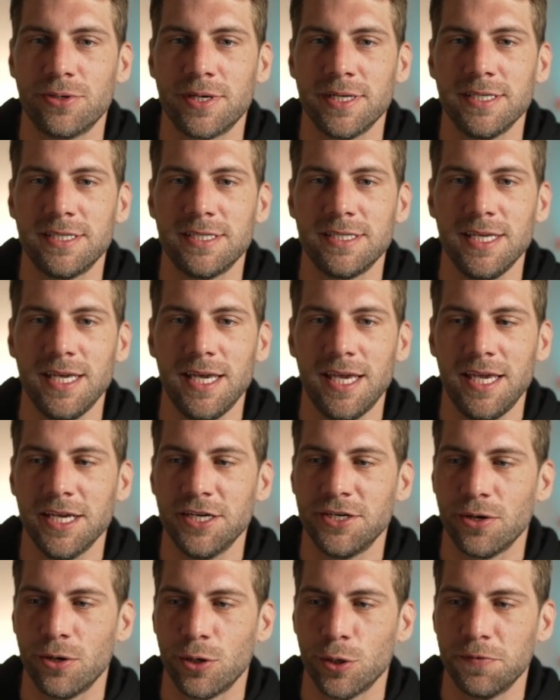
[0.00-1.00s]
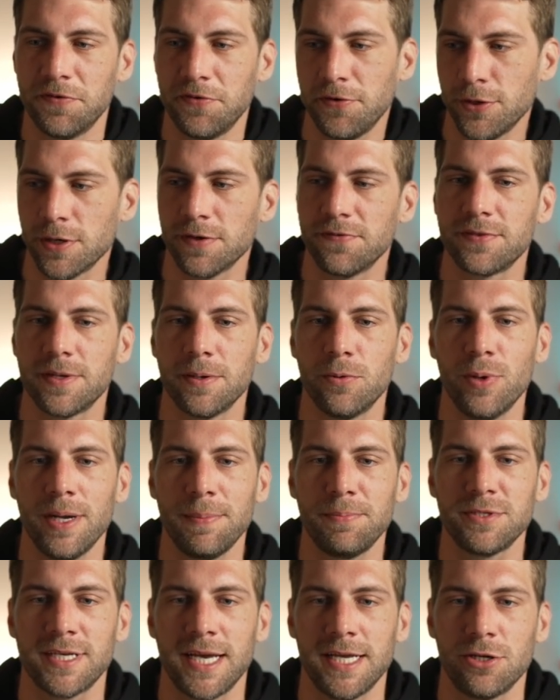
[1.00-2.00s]
You can see here the overview of the
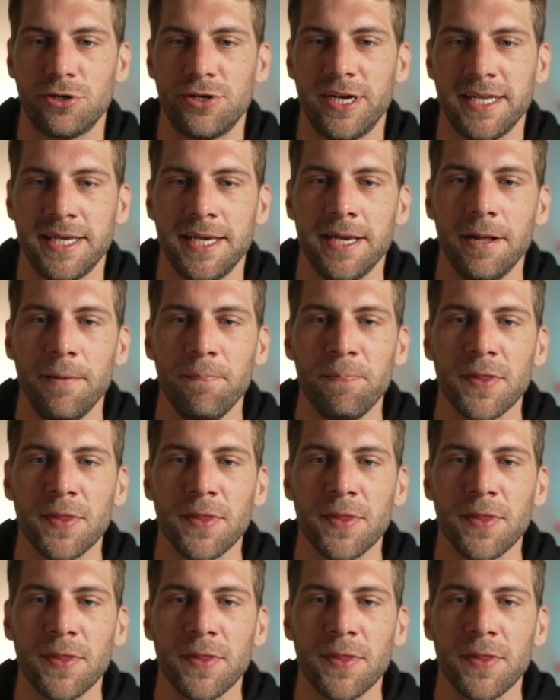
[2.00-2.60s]
website already.